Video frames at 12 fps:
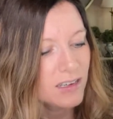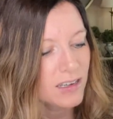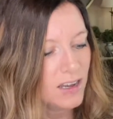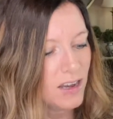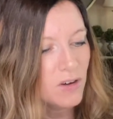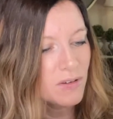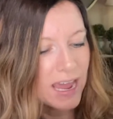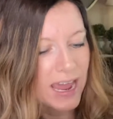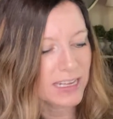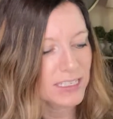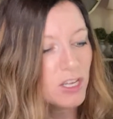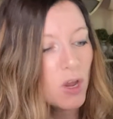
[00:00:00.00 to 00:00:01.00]
Okay,
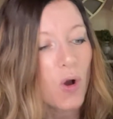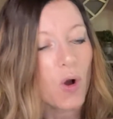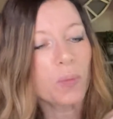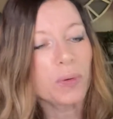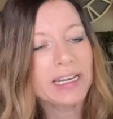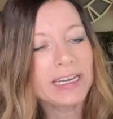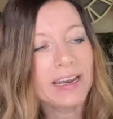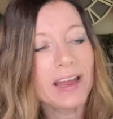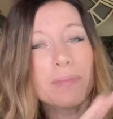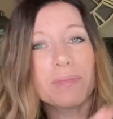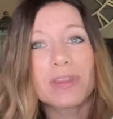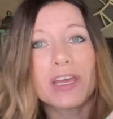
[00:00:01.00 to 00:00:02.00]
so opening it
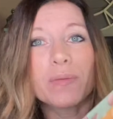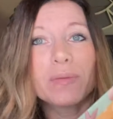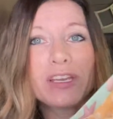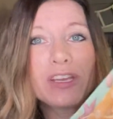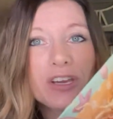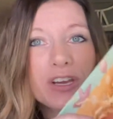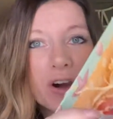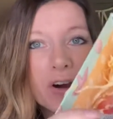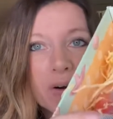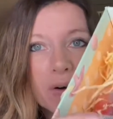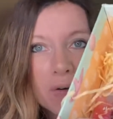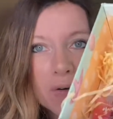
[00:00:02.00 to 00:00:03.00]
up, there we
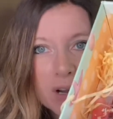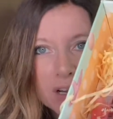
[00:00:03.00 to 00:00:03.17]
go.